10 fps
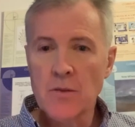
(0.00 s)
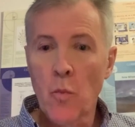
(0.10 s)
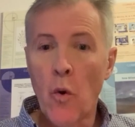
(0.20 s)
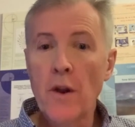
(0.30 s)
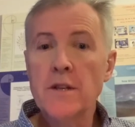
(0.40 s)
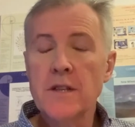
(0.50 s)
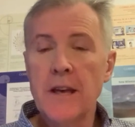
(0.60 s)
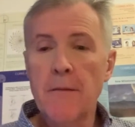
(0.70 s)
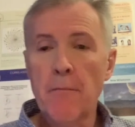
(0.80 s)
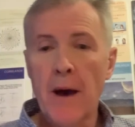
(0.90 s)
what is the
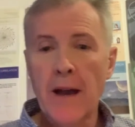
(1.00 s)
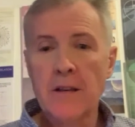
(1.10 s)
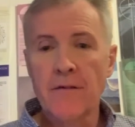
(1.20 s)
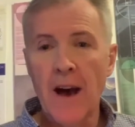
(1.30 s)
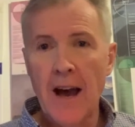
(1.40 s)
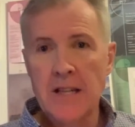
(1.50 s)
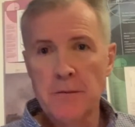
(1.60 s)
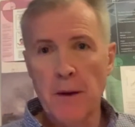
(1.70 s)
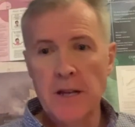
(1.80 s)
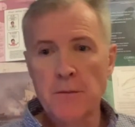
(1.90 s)
impact of
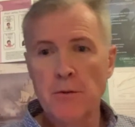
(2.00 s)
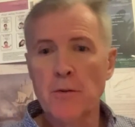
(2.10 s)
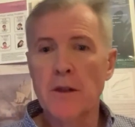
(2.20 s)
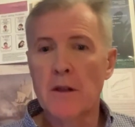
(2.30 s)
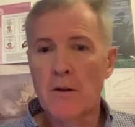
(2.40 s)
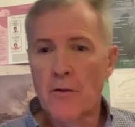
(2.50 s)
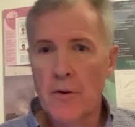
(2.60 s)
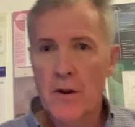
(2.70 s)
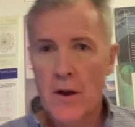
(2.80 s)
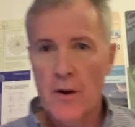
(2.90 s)
aspects between the
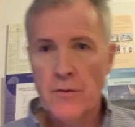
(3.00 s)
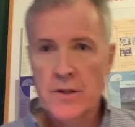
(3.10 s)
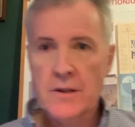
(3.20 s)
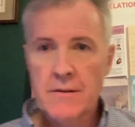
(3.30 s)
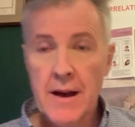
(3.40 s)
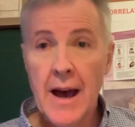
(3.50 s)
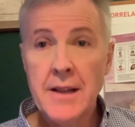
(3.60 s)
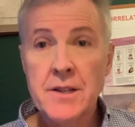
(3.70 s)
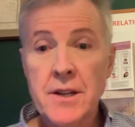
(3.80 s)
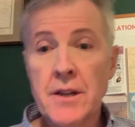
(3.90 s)
lunar nodes
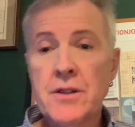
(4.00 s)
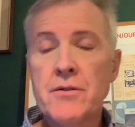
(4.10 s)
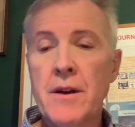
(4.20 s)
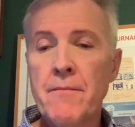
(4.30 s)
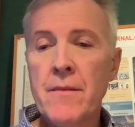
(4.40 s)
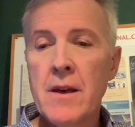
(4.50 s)
and synastry?